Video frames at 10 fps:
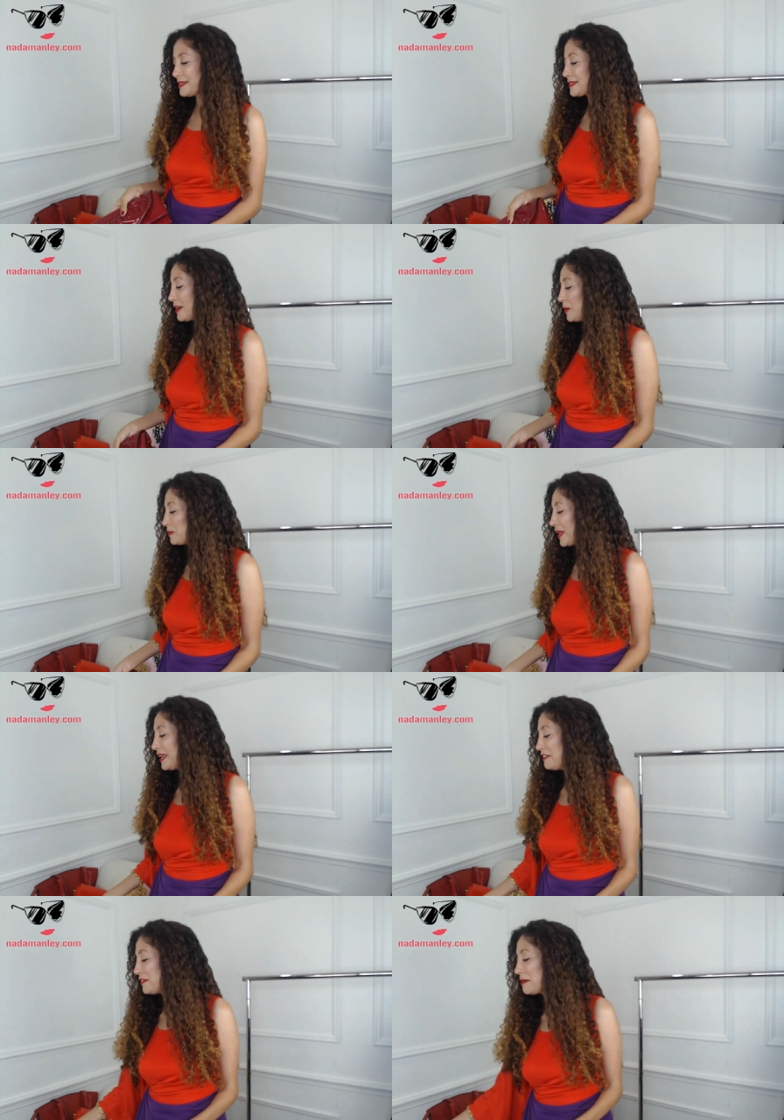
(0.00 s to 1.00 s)
So, an
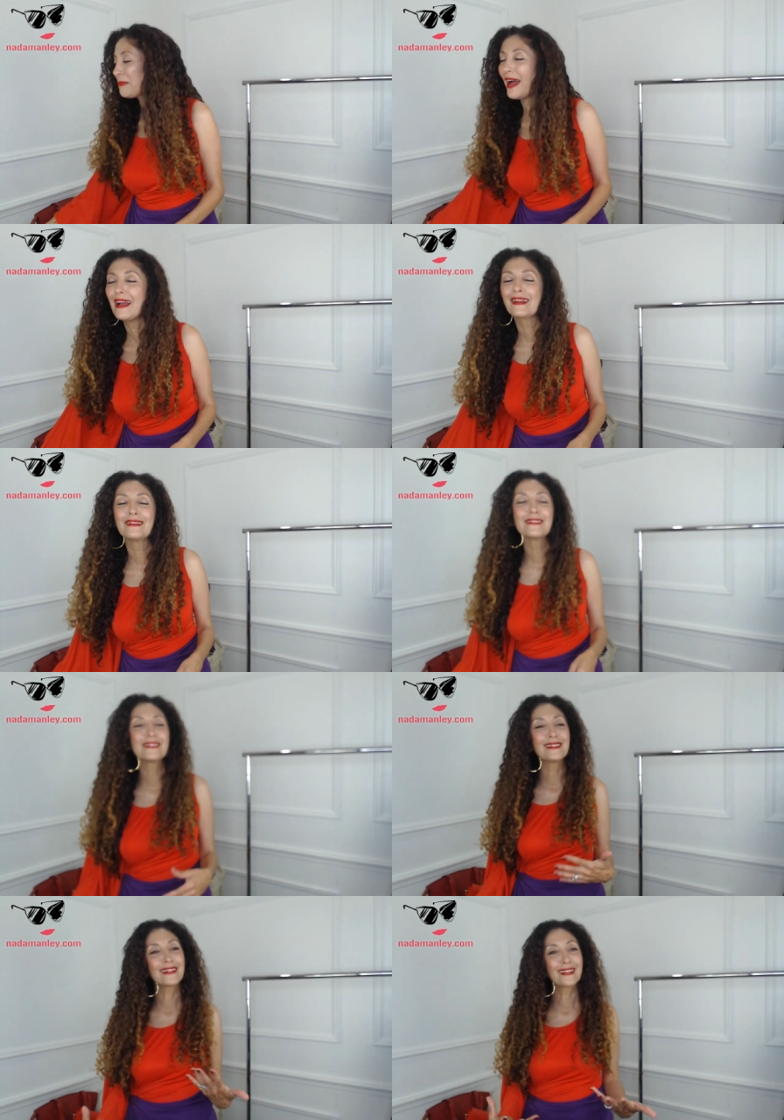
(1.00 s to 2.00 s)
evening bag,
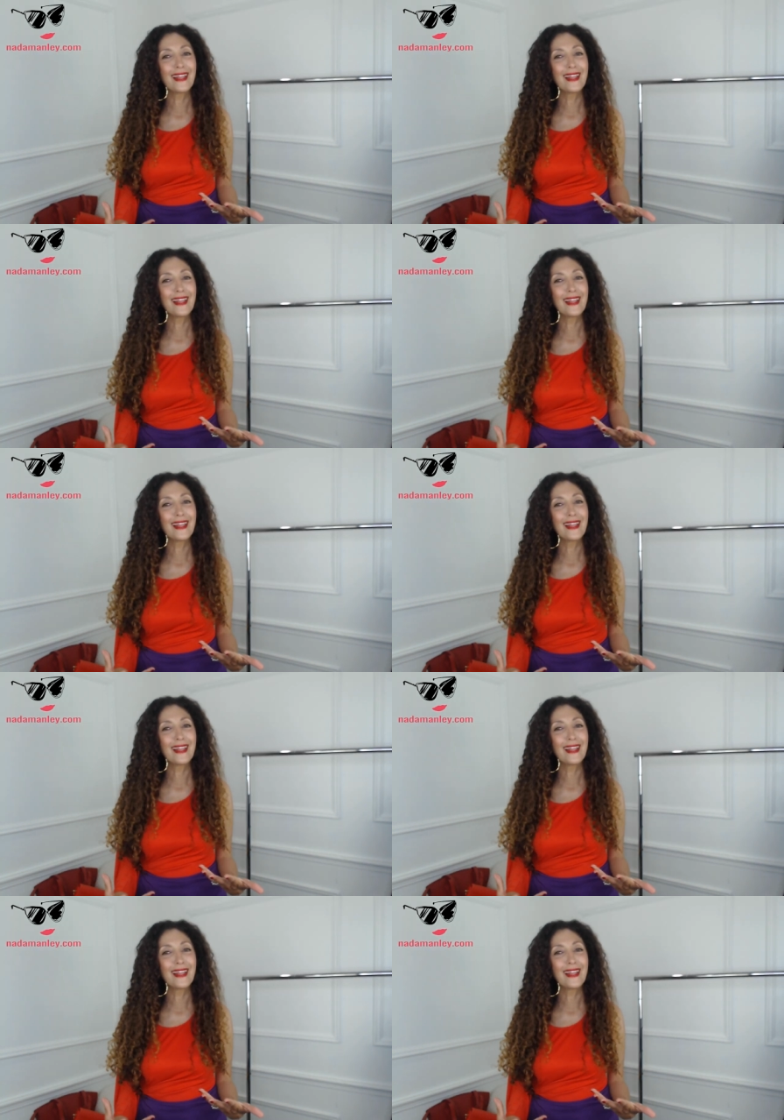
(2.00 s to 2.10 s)
such a